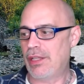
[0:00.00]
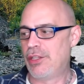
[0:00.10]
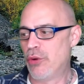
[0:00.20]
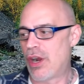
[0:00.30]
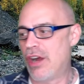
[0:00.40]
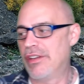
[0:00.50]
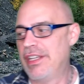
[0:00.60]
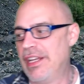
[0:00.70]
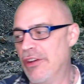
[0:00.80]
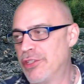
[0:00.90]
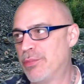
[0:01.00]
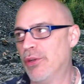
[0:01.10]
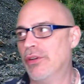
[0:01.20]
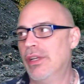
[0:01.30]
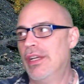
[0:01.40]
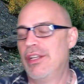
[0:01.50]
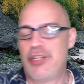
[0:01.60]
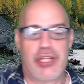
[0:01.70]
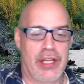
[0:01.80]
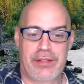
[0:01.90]
You are all ineligible
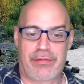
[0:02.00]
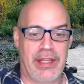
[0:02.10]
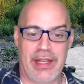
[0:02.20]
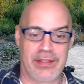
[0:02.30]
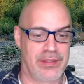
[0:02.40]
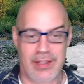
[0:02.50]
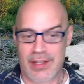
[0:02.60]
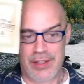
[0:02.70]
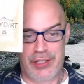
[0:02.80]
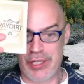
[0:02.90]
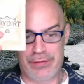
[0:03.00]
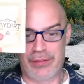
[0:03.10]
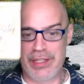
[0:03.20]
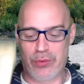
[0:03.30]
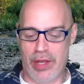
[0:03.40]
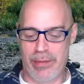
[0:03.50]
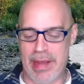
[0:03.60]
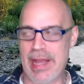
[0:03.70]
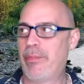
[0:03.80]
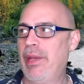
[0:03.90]
just for this. Just for this 1
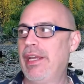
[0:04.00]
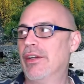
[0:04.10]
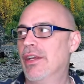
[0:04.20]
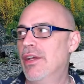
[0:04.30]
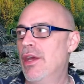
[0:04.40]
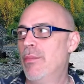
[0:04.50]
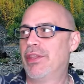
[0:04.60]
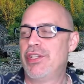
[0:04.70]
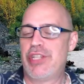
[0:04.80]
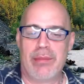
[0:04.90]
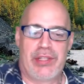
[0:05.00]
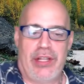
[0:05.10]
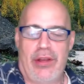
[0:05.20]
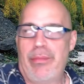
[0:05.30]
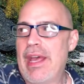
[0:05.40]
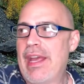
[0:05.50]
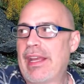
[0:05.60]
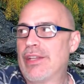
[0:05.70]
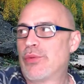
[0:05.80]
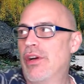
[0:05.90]
bag of Paydirt. But the gemstone
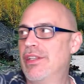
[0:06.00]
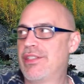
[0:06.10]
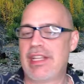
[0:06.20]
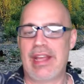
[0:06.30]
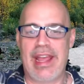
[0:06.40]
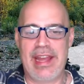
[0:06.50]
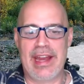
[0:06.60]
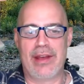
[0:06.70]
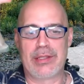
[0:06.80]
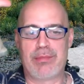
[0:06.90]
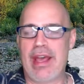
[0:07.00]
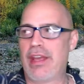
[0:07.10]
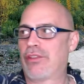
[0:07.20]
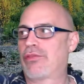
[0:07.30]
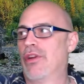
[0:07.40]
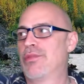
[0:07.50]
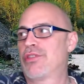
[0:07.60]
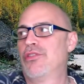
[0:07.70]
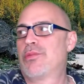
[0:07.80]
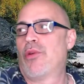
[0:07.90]
bag, as well as the 8-ounce bags from
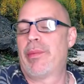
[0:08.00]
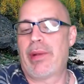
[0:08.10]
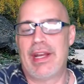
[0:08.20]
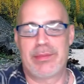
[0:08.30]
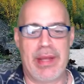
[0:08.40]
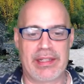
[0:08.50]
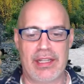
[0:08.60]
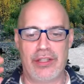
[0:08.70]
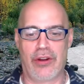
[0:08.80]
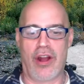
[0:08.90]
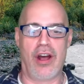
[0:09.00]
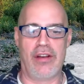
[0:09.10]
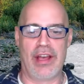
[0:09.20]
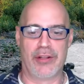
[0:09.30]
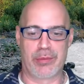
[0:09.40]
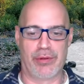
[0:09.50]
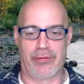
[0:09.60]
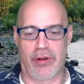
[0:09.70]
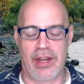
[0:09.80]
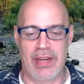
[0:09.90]
SluiceboyProspecting, you're all eligible
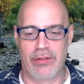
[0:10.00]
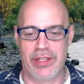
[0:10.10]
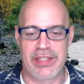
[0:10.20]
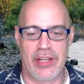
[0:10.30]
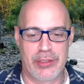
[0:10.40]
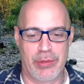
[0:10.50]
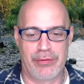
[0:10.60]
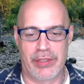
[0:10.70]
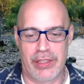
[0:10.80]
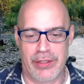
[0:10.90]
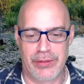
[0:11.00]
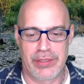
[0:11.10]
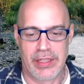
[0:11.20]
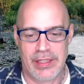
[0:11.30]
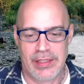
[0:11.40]
for. Everyone is eligible for those.